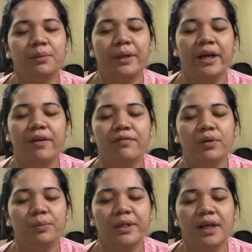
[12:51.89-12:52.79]
wherever
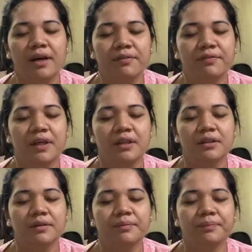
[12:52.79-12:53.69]
we are, Father.
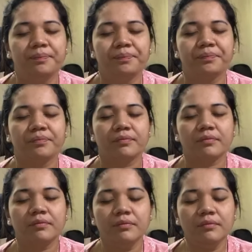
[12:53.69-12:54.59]

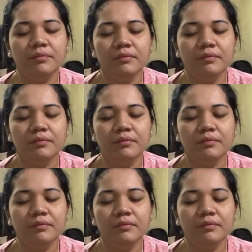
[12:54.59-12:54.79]
Yes.